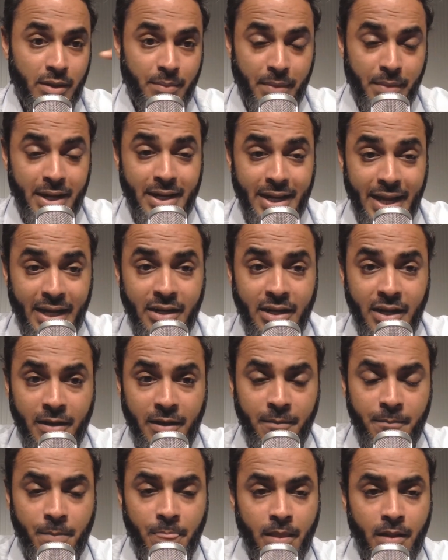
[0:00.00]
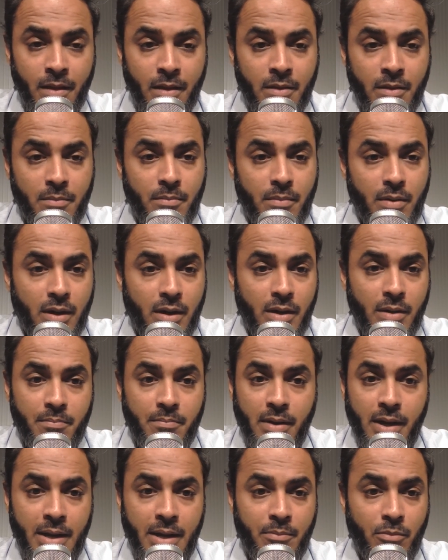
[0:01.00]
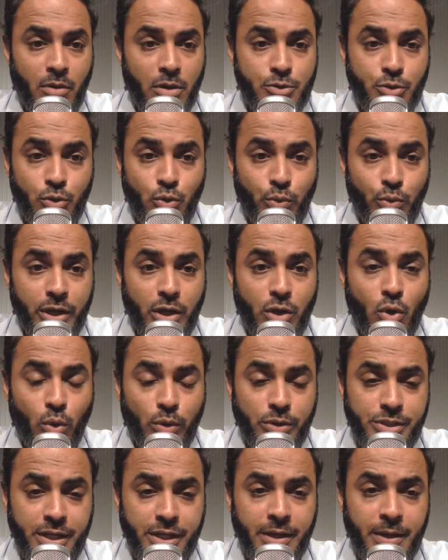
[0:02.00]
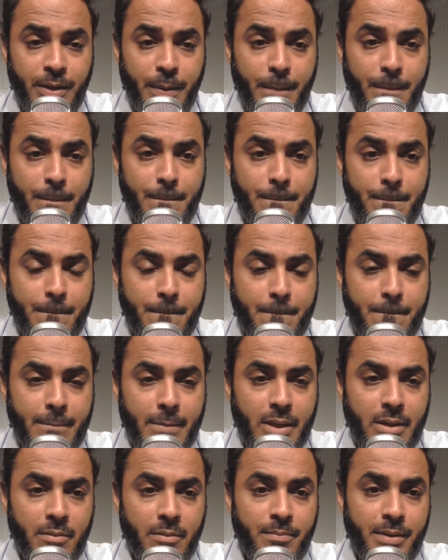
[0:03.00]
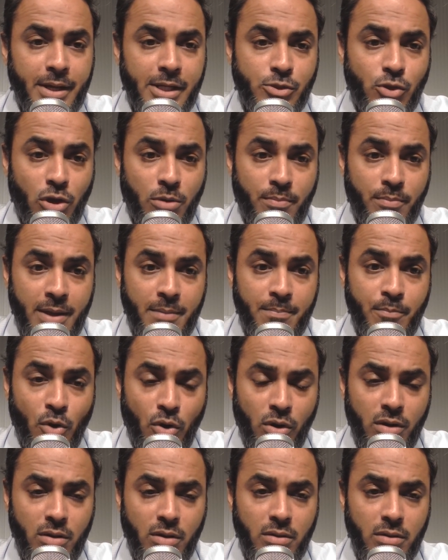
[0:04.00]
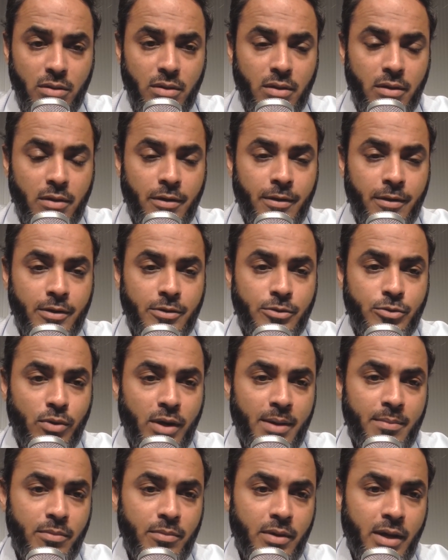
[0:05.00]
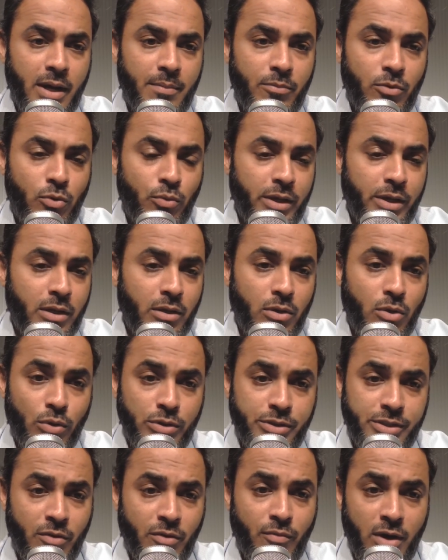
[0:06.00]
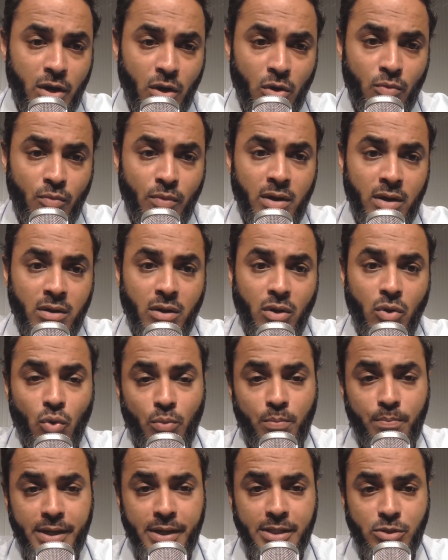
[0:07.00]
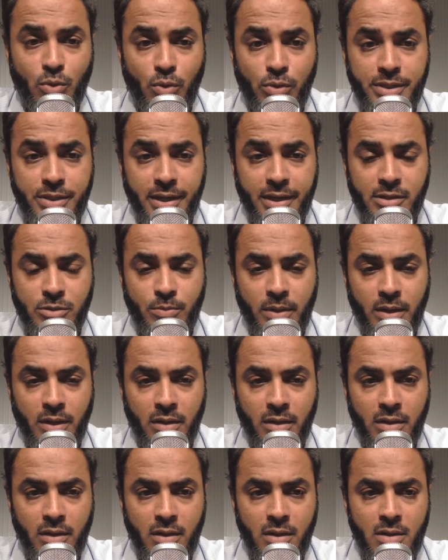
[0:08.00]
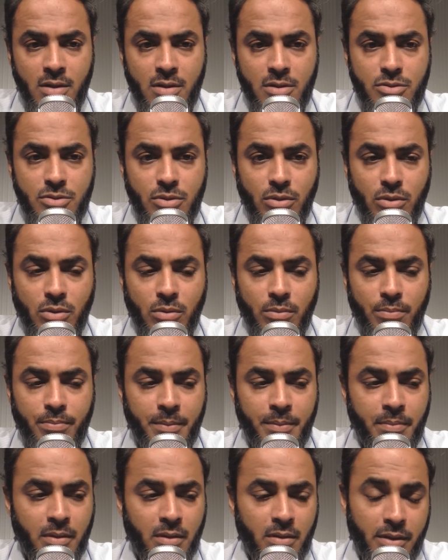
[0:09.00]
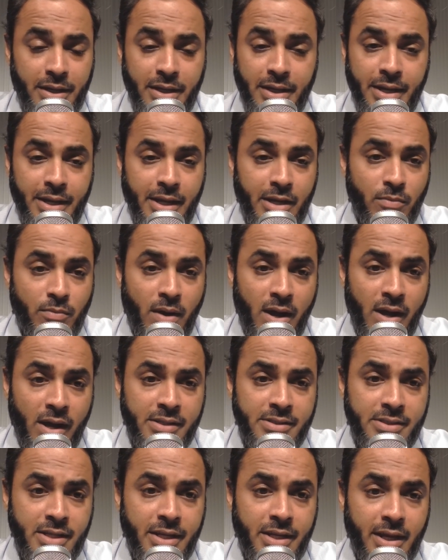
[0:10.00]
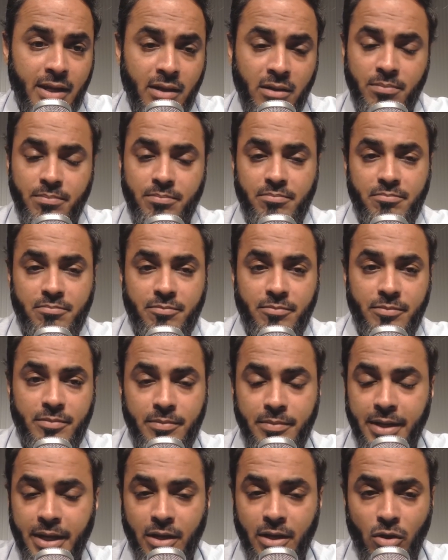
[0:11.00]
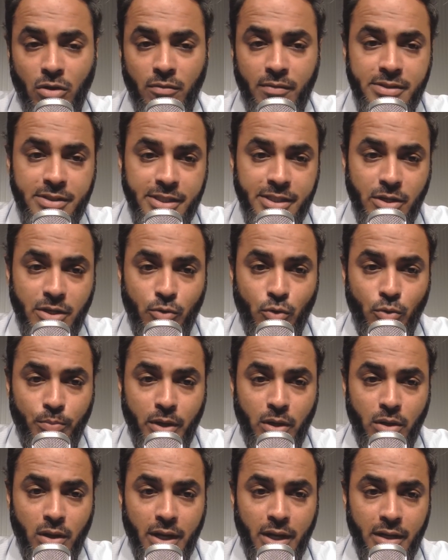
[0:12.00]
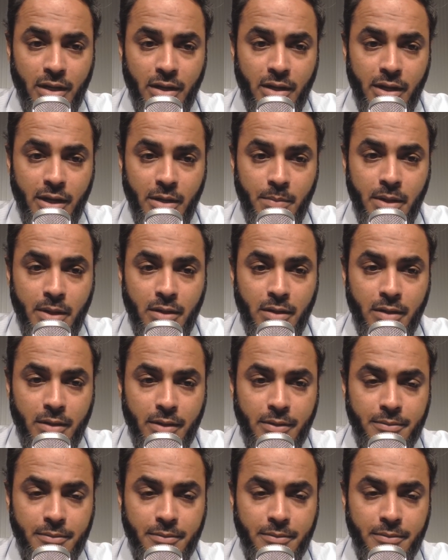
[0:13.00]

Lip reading: my LinkedIn. I'm also doing coaching based on my book. So I'm doing coaching one-on-one, group-based coaching as well. So people need any advice, any help, they can always reach out to me on LinkedIn and email.